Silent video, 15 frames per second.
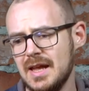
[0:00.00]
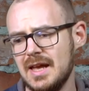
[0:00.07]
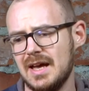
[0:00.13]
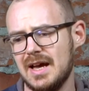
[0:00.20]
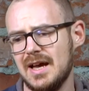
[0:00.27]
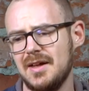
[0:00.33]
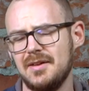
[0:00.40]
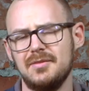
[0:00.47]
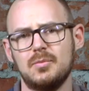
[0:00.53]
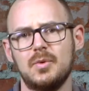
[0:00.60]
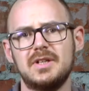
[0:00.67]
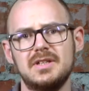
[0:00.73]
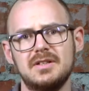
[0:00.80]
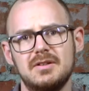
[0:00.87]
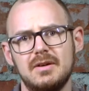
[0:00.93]
And
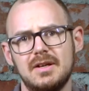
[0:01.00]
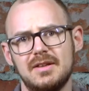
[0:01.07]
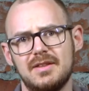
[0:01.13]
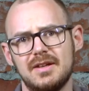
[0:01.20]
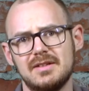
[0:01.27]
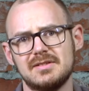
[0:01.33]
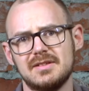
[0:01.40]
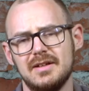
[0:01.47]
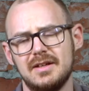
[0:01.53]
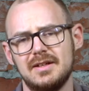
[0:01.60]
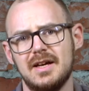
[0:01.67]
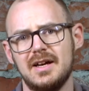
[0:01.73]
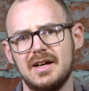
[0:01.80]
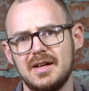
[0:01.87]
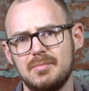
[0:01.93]
when you're doing things like
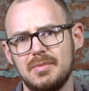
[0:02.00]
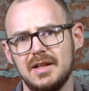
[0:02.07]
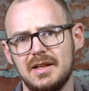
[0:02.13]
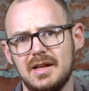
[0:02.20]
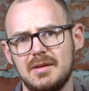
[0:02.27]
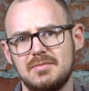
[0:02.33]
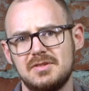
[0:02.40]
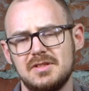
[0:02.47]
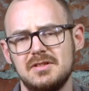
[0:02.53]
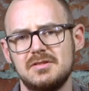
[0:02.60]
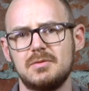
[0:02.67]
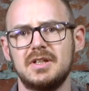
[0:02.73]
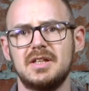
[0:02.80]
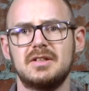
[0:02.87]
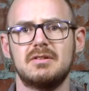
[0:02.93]
hyperlapses,
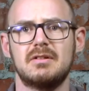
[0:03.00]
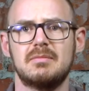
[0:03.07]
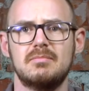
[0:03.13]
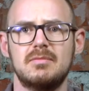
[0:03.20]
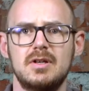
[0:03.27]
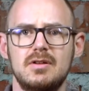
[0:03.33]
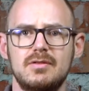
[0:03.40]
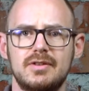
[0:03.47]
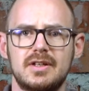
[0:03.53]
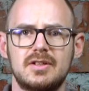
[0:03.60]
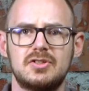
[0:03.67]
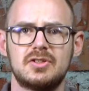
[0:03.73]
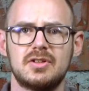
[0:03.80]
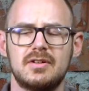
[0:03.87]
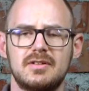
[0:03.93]
when you're doing moving
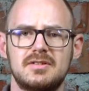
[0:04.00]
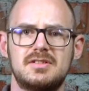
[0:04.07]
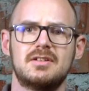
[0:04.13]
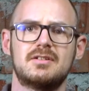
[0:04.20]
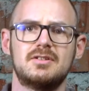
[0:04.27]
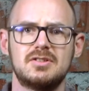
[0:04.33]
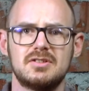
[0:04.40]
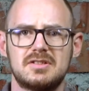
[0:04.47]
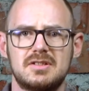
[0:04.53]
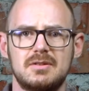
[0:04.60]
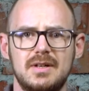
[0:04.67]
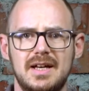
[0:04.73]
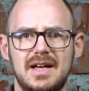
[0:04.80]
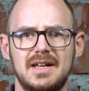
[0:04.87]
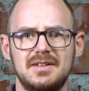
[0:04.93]
shots, you can just do
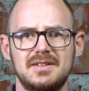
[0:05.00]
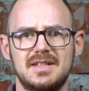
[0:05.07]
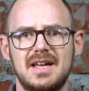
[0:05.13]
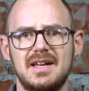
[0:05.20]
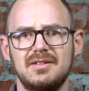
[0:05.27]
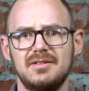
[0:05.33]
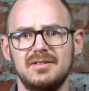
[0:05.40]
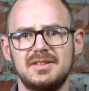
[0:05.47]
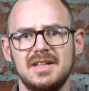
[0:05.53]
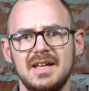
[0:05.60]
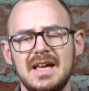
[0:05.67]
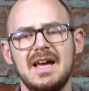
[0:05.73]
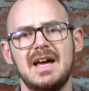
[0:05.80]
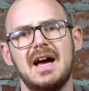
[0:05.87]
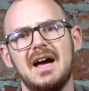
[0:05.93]
it handheld.
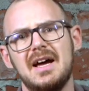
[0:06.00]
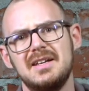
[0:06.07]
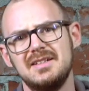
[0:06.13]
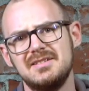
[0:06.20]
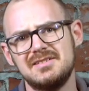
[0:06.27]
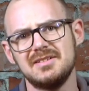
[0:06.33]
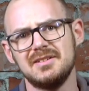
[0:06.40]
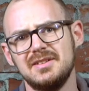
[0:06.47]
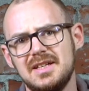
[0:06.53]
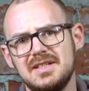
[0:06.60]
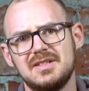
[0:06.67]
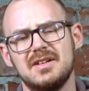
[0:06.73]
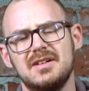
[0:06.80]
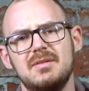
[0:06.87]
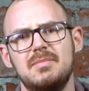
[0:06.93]
You still need to
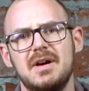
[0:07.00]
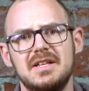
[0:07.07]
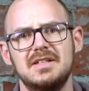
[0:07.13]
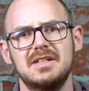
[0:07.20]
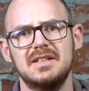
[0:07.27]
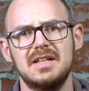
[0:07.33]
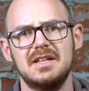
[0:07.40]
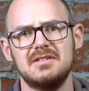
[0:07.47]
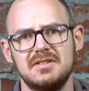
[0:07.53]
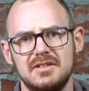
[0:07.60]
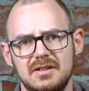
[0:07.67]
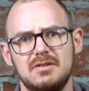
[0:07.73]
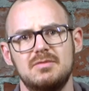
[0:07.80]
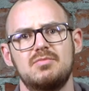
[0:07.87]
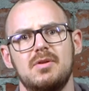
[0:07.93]
kind of bend your knees and
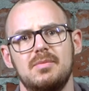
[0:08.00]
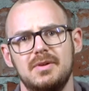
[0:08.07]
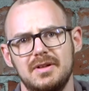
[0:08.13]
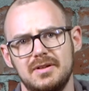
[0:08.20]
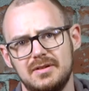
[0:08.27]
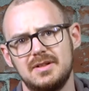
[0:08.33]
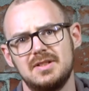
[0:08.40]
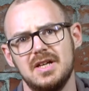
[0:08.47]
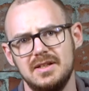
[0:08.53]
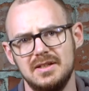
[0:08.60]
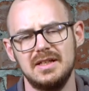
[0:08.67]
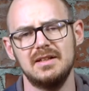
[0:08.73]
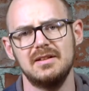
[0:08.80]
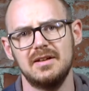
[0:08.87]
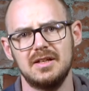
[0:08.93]
use proper
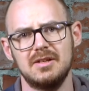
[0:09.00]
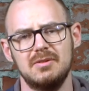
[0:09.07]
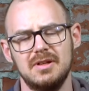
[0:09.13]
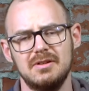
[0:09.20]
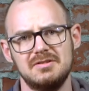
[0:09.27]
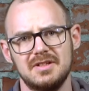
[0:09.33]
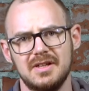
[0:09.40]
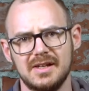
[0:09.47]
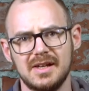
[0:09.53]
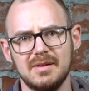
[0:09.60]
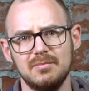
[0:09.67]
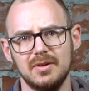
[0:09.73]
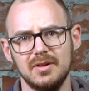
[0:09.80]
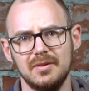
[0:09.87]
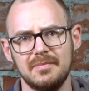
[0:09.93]
technique like you were using a
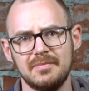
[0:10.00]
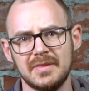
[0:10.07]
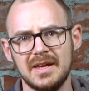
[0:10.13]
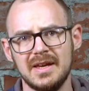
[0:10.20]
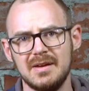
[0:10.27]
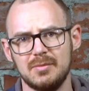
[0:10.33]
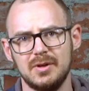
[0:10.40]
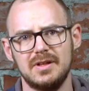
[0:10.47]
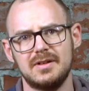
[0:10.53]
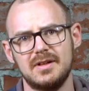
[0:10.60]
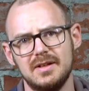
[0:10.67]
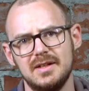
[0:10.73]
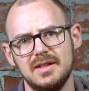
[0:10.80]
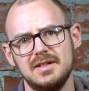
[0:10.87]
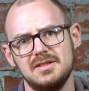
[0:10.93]
gimbal, but you
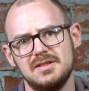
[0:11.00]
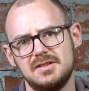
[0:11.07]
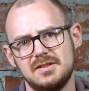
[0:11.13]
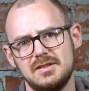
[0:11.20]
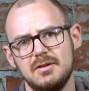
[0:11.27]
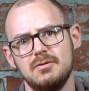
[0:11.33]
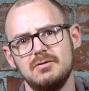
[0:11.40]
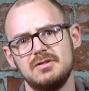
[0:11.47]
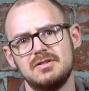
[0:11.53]
can get it so